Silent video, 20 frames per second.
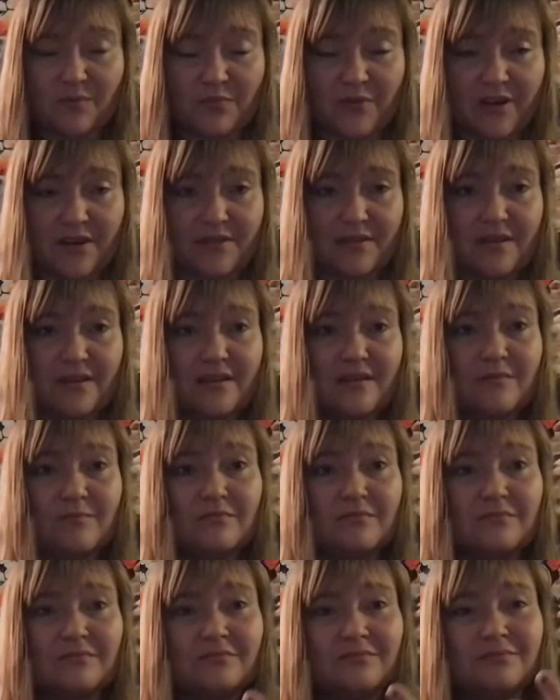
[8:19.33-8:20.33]
breath in,
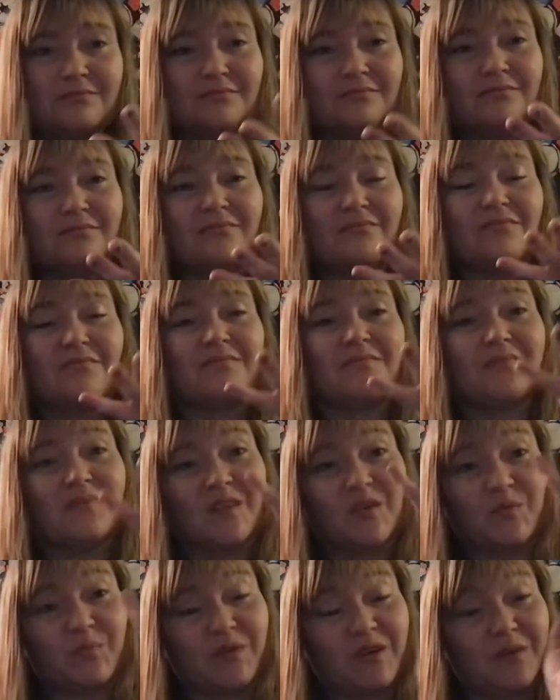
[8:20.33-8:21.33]

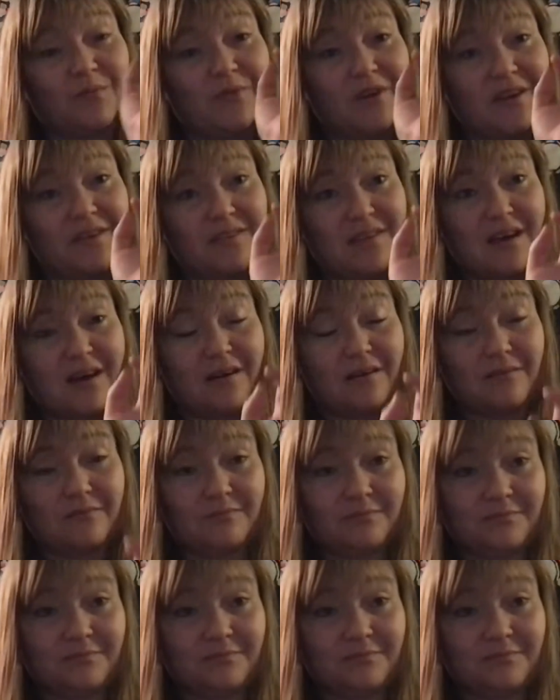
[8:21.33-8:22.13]
big breath out.